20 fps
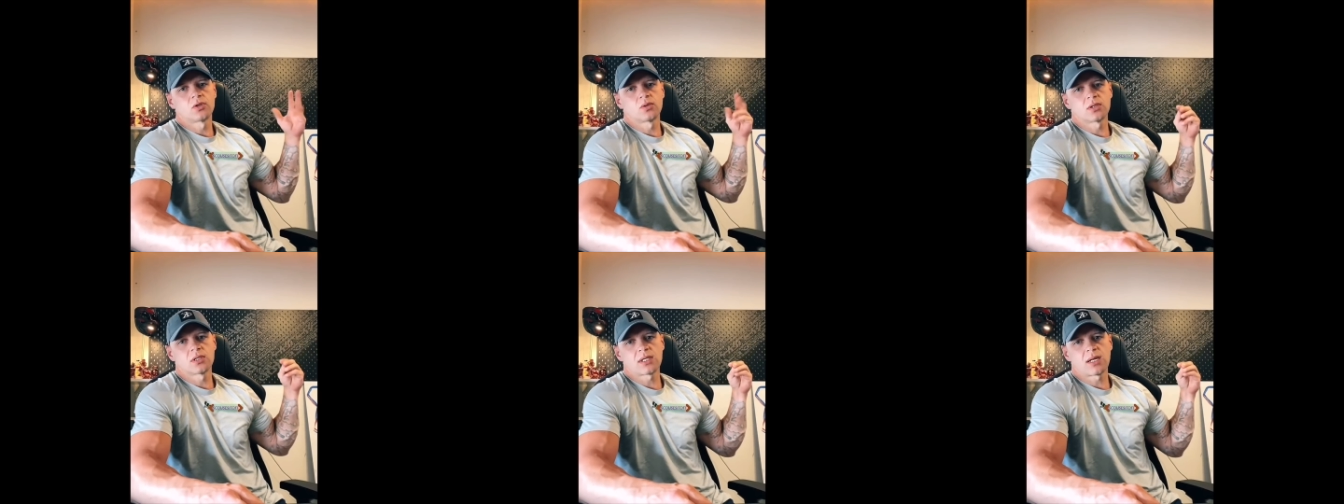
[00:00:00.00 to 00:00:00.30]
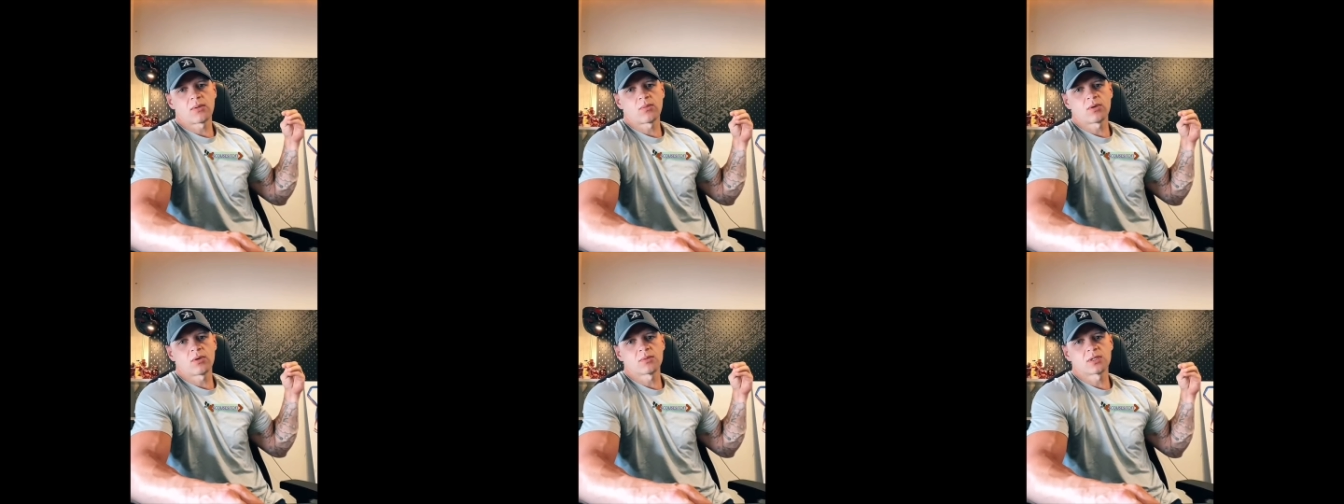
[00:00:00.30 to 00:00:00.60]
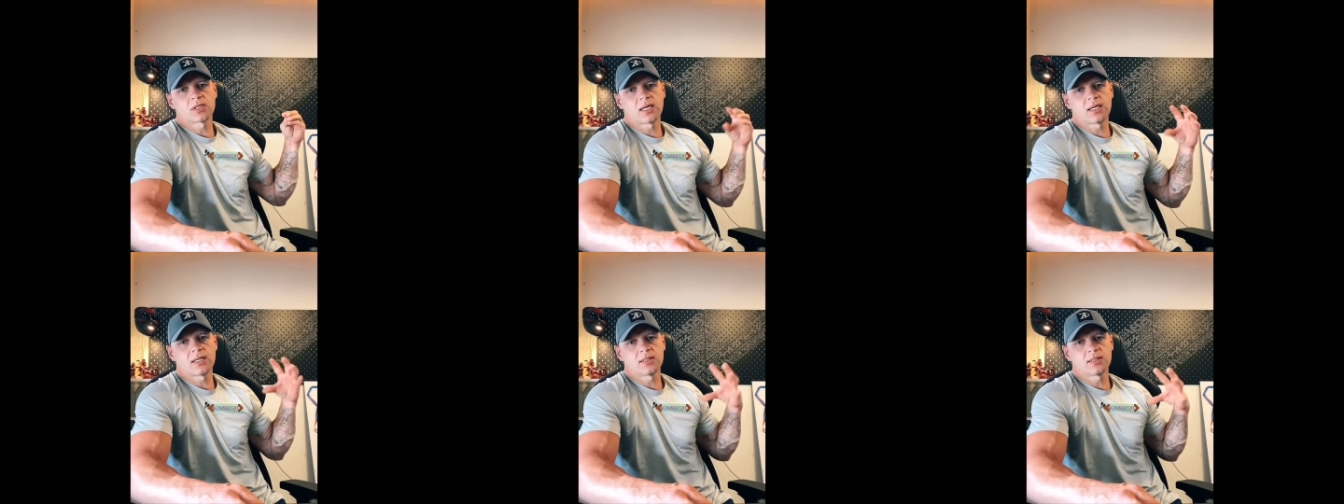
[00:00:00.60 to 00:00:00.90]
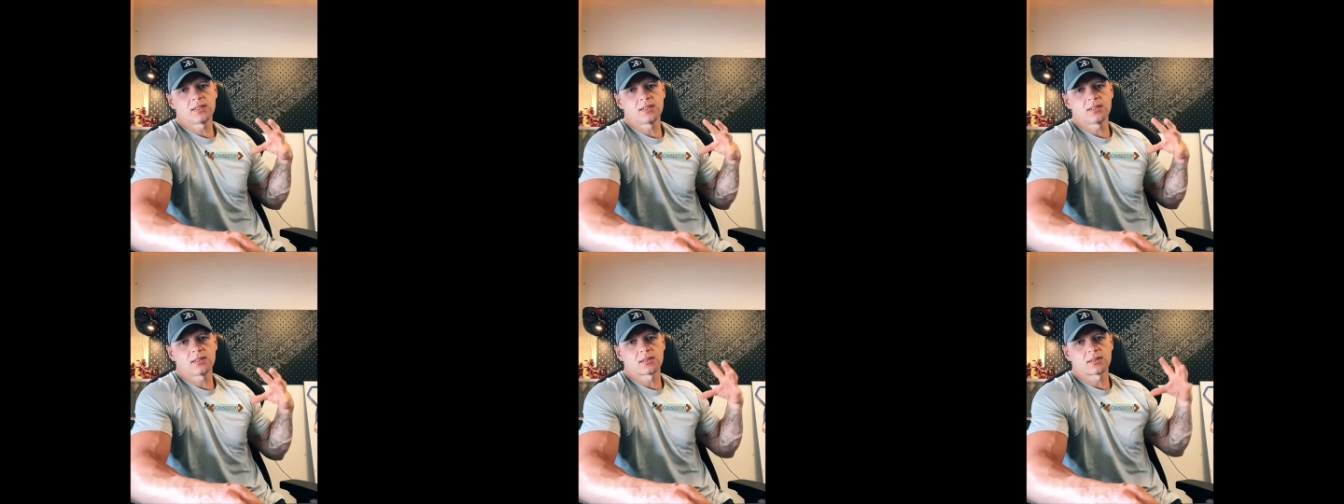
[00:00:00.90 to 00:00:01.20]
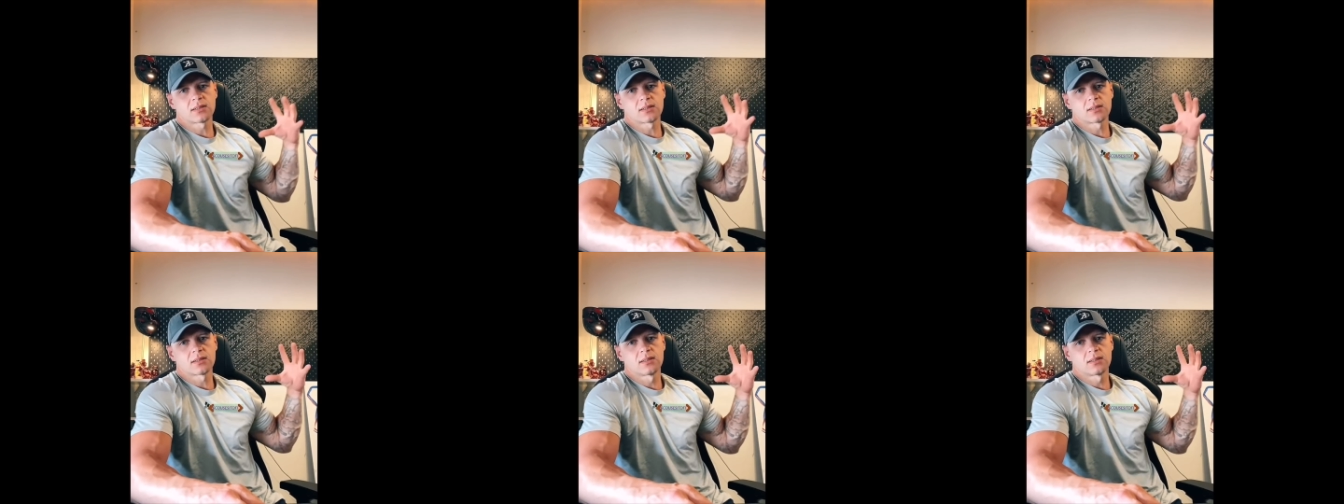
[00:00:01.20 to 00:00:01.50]
Do you understand what I'm saying to you?
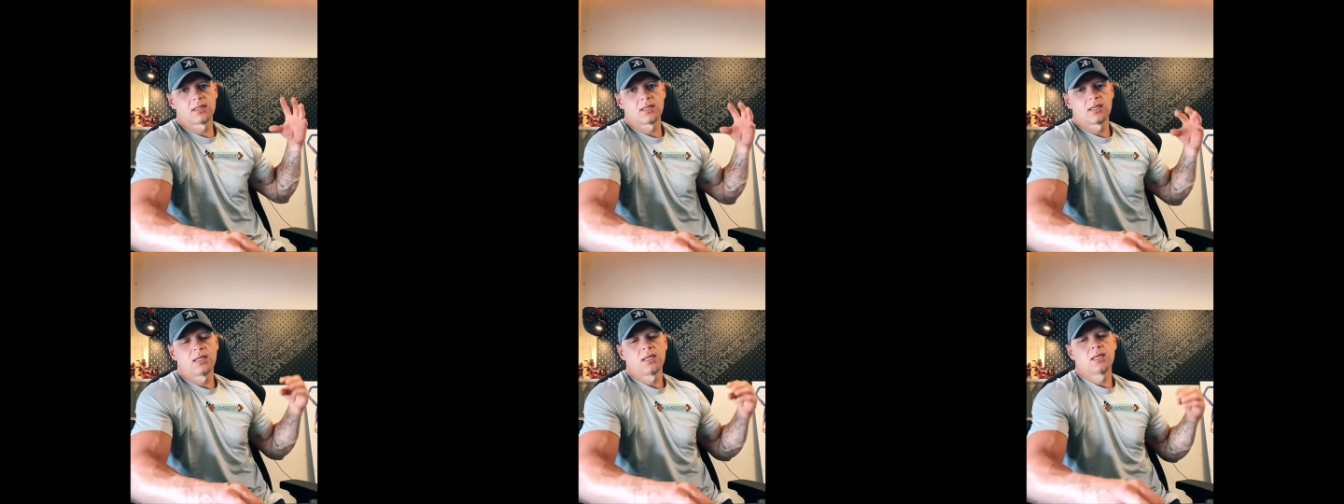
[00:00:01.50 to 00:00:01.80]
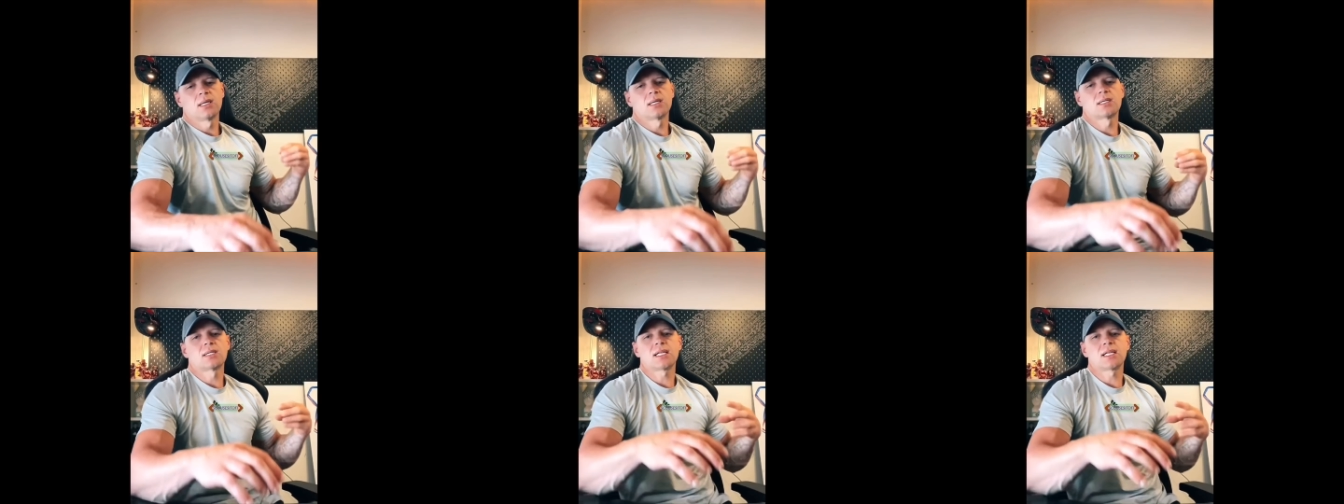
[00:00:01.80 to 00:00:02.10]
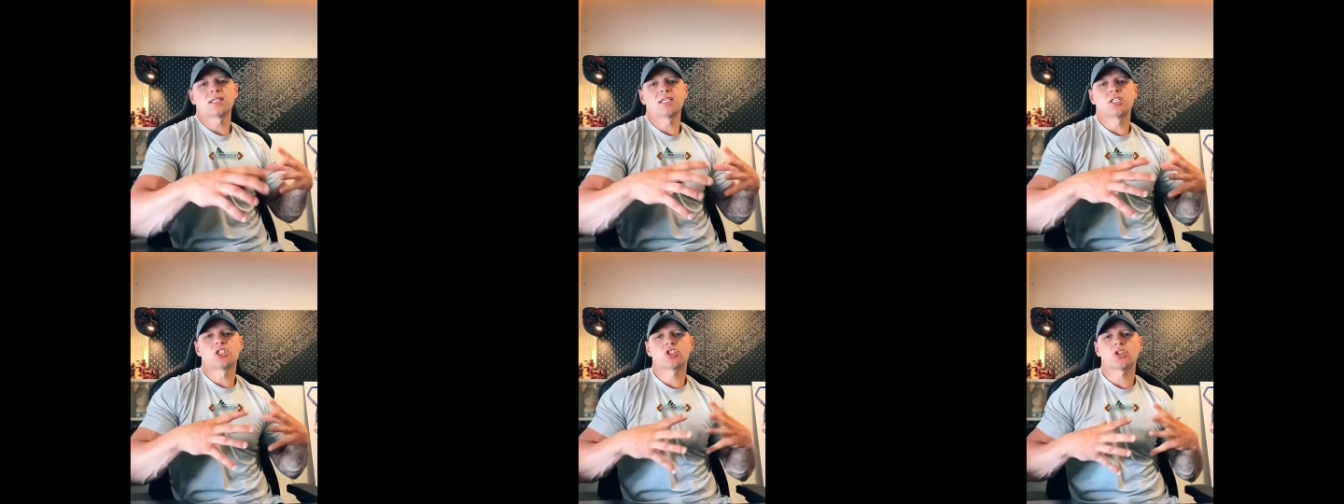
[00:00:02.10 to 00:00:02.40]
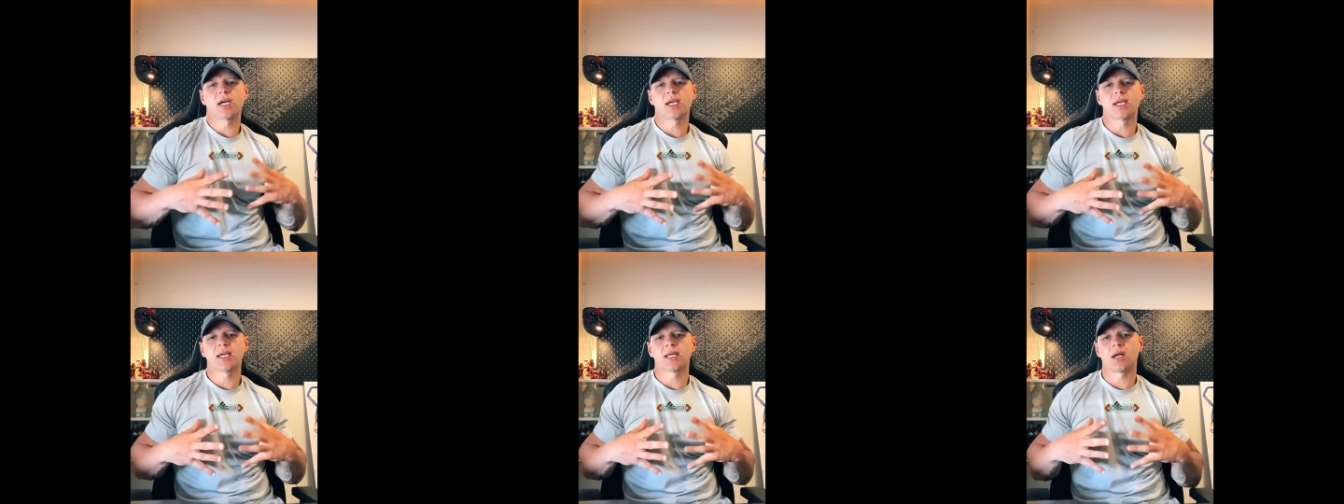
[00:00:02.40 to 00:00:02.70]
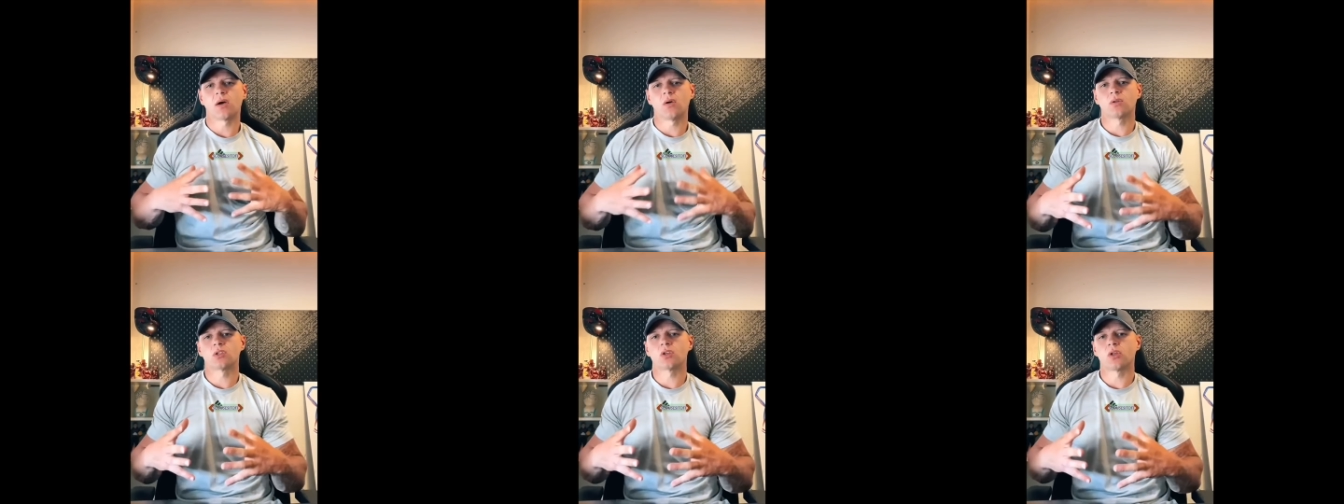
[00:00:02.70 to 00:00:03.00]
It's like they try
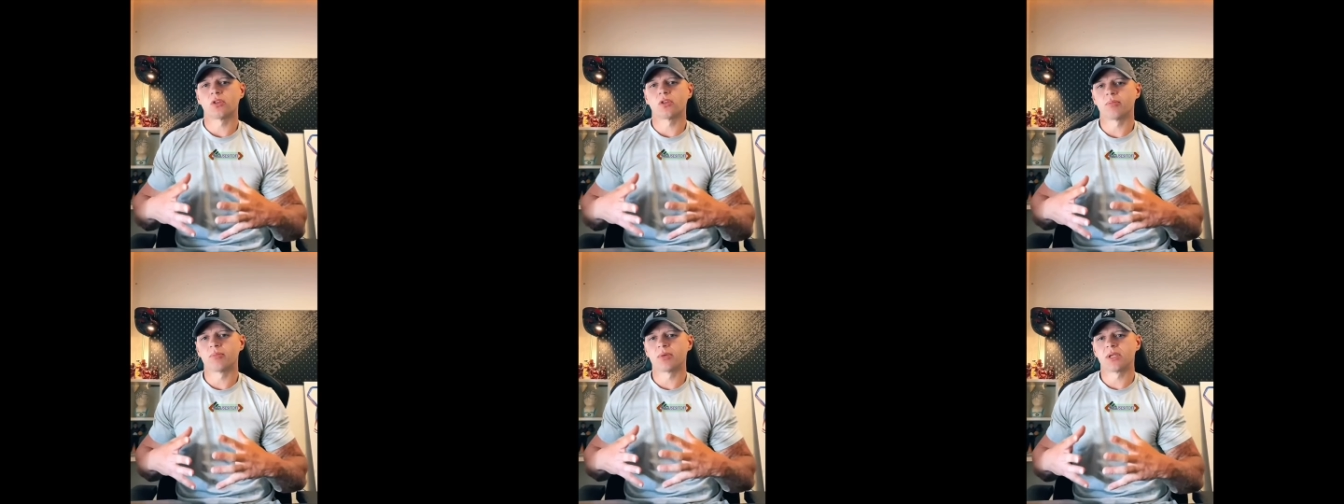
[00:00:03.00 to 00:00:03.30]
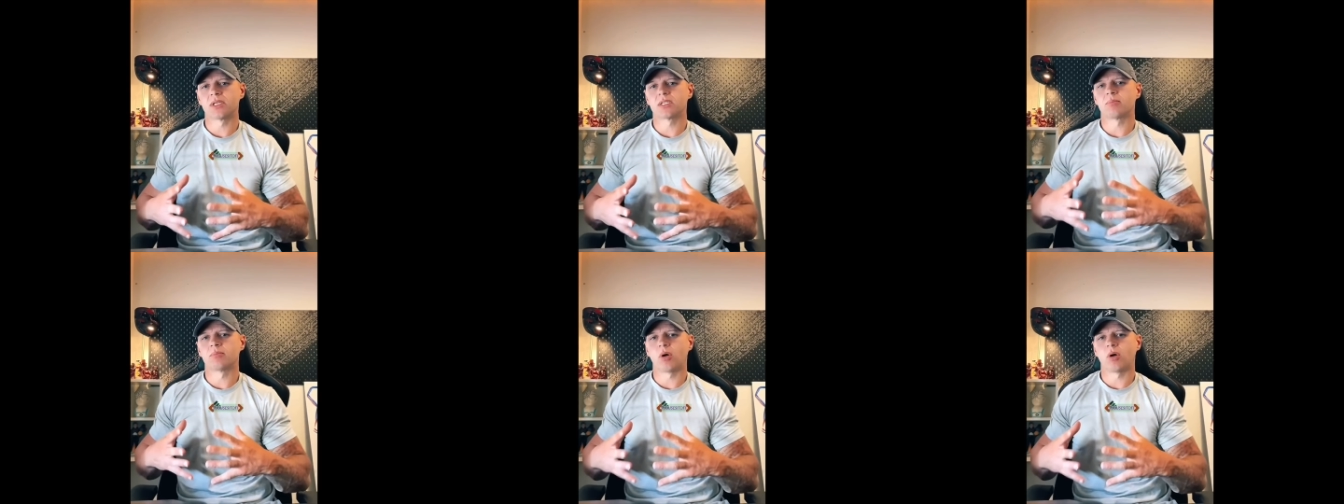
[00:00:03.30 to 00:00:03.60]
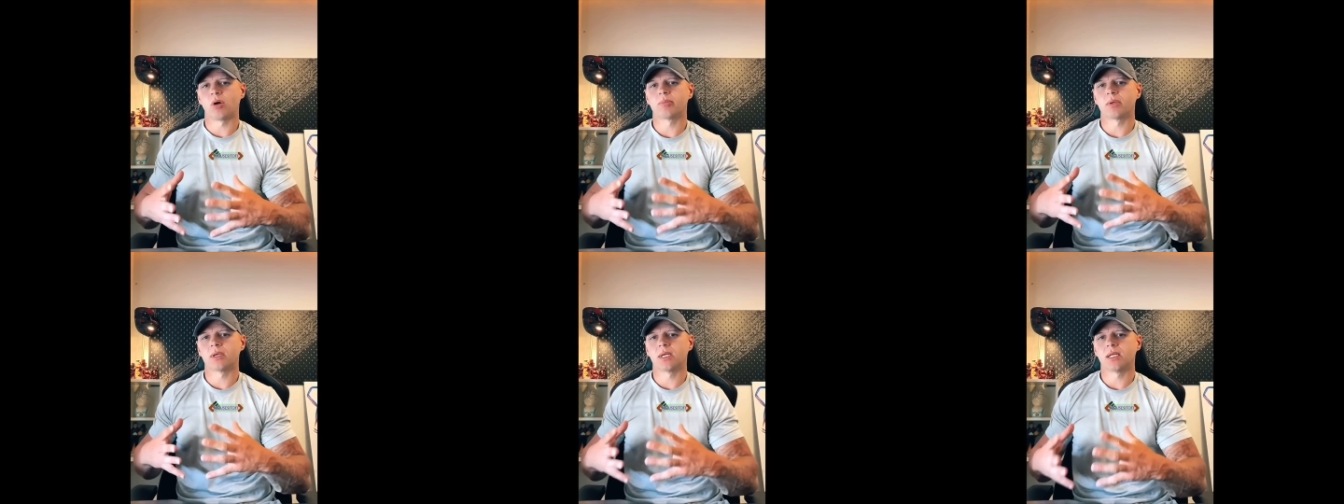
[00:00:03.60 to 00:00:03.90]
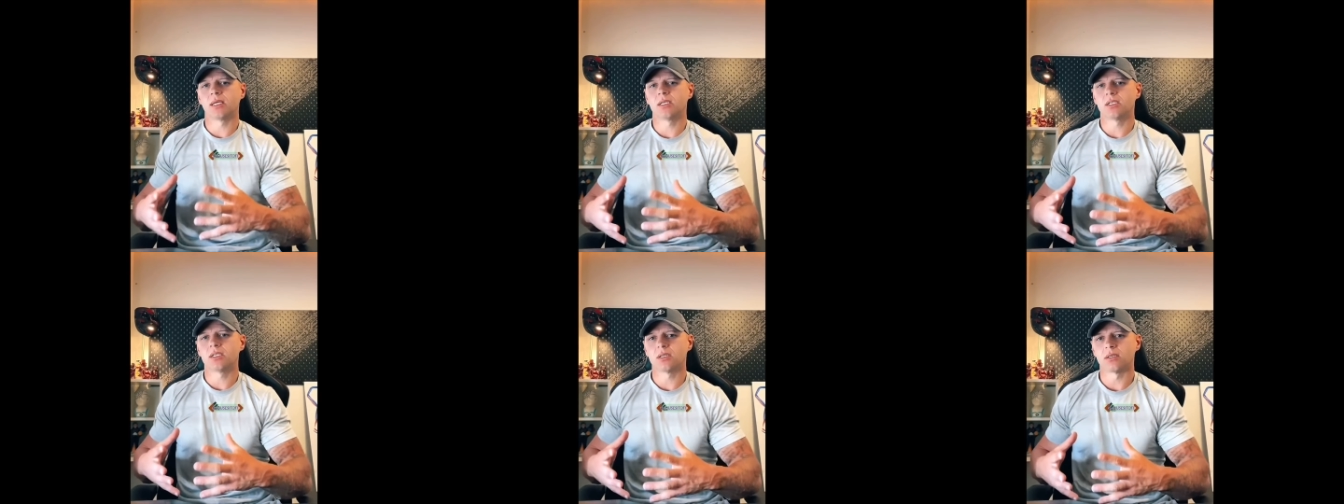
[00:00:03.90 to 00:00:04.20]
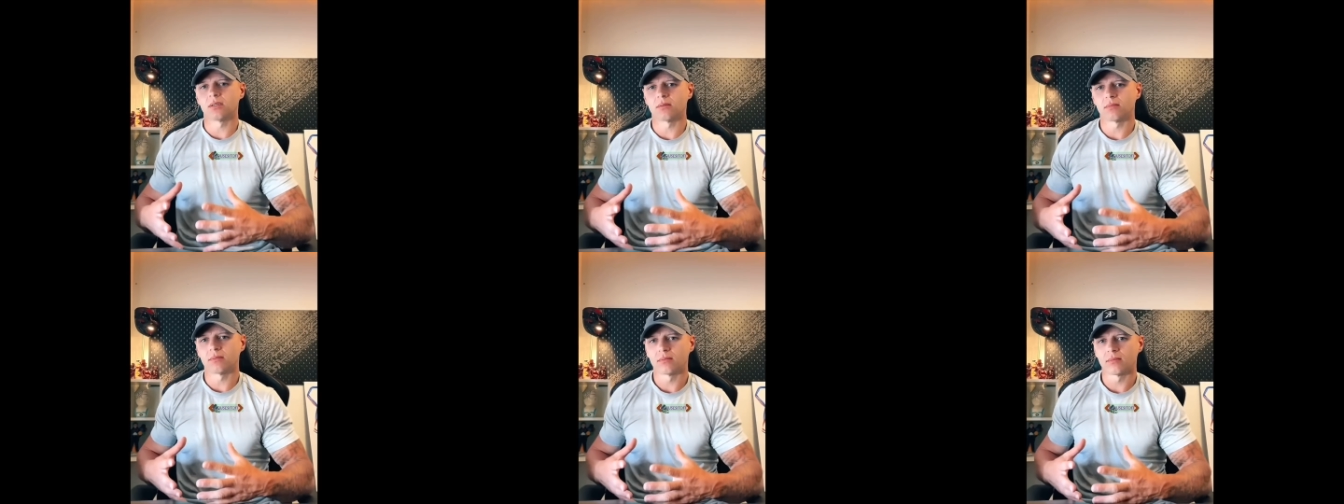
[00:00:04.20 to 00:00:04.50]
it out on the prison
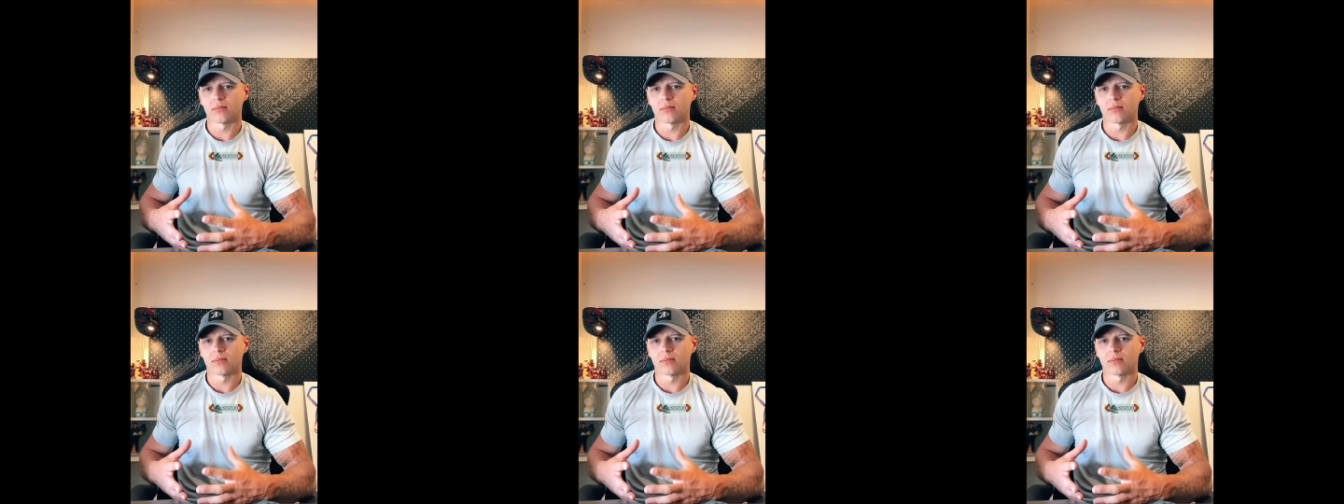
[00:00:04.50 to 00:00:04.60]
population